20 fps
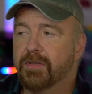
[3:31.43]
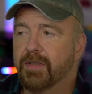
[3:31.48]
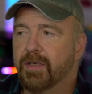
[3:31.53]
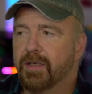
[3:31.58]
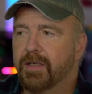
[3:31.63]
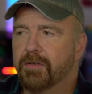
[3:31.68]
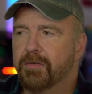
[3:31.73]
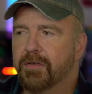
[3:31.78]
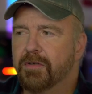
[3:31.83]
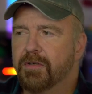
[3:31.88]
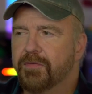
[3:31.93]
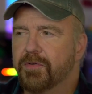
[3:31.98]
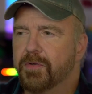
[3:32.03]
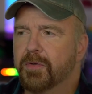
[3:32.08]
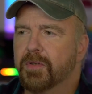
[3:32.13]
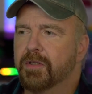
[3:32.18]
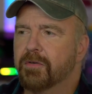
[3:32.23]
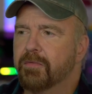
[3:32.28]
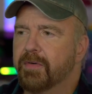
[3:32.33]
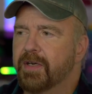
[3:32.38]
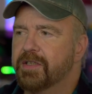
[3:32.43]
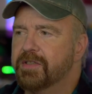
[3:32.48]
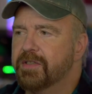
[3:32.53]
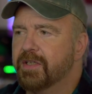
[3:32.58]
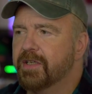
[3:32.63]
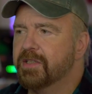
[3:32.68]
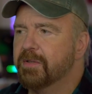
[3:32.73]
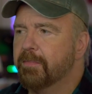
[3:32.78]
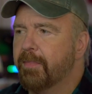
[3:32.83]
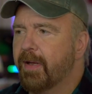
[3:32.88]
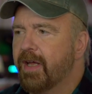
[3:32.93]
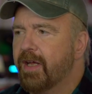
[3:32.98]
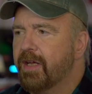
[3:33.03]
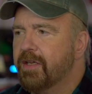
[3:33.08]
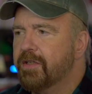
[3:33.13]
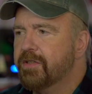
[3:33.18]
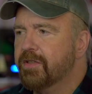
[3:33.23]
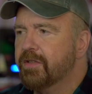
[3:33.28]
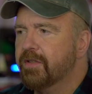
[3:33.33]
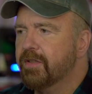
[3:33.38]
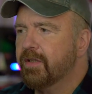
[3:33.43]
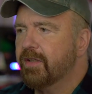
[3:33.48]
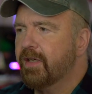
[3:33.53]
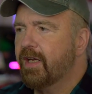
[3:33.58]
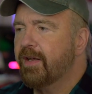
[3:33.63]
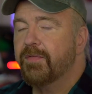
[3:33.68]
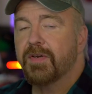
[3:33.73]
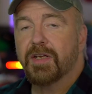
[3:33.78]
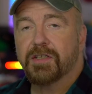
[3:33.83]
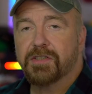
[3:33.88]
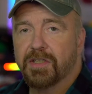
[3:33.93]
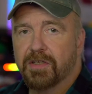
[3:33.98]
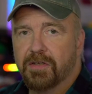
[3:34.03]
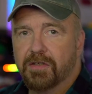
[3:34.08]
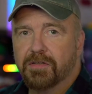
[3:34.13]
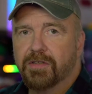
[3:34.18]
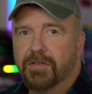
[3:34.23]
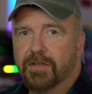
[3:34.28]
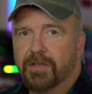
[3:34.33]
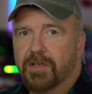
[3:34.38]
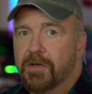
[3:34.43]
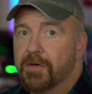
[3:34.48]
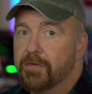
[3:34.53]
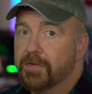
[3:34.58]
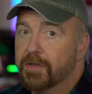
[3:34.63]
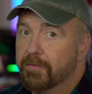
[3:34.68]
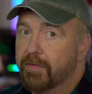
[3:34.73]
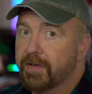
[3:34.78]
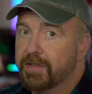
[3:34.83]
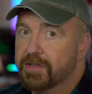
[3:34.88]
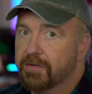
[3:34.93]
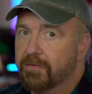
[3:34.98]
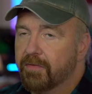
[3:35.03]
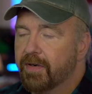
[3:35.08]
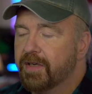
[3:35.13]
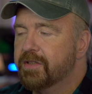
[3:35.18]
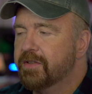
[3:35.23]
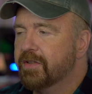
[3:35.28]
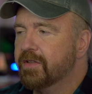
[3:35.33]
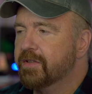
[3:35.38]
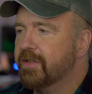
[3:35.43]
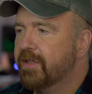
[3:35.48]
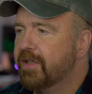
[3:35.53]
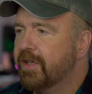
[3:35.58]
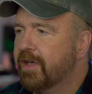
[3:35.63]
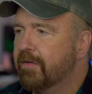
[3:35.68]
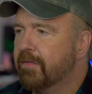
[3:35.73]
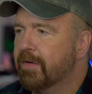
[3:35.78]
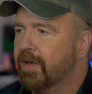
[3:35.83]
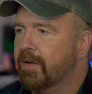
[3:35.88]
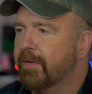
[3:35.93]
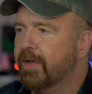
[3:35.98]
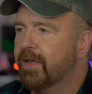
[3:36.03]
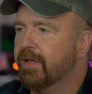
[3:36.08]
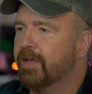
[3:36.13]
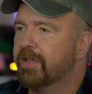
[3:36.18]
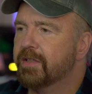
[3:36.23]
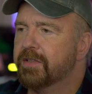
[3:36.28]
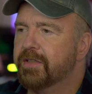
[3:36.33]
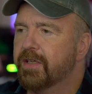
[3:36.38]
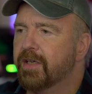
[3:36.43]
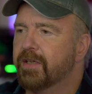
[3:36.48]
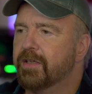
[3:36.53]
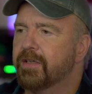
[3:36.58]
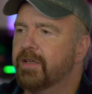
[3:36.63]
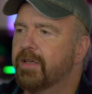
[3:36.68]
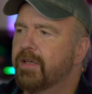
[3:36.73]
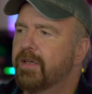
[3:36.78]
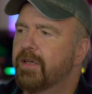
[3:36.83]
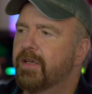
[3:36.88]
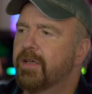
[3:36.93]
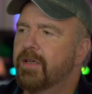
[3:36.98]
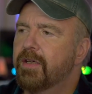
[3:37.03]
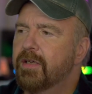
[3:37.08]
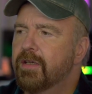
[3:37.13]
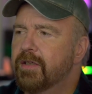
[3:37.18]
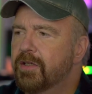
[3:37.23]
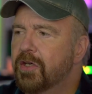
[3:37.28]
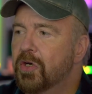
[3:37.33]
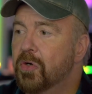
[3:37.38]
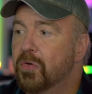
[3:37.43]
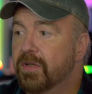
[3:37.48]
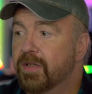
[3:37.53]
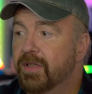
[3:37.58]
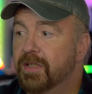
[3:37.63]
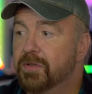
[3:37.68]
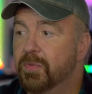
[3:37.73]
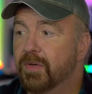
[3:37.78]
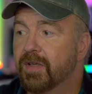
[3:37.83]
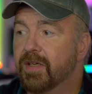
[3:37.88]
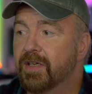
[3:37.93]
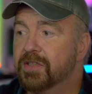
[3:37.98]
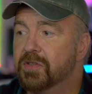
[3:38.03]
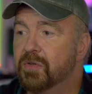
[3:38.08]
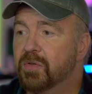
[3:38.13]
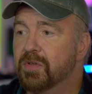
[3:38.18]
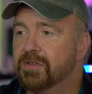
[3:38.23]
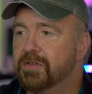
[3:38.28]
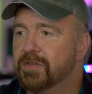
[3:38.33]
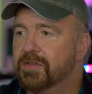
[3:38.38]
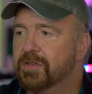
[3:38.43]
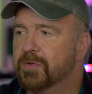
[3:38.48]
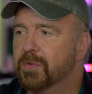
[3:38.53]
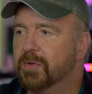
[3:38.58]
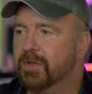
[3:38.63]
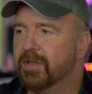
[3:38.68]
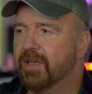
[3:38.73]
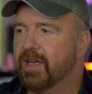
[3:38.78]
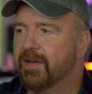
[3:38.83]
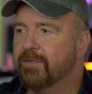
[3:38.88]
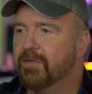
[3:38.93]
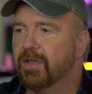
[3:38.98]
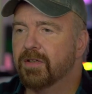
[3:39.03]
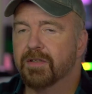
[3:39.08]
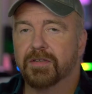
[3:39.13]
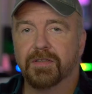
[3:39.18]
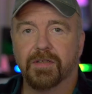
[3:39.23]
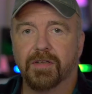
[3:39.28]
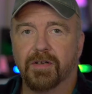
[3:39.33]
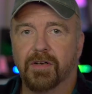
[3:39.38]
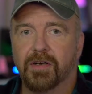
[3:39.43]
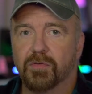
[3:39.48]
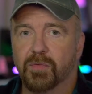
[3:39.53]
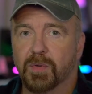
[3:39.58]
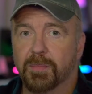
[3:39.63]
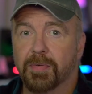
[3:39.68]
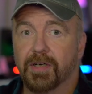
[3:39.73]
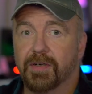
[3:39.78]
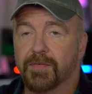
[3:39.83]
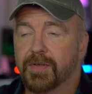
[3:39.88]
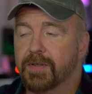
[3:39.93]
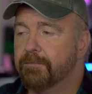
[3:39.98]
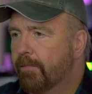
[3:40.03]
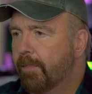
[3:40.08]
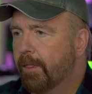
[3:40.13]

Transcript: I don't know if you can erase it as a batch. I haven't actually looked at the code that reads and writes this EAROM yet. I just kind of know that that's where the high scores are stored. I have not looked at the hardware part of it.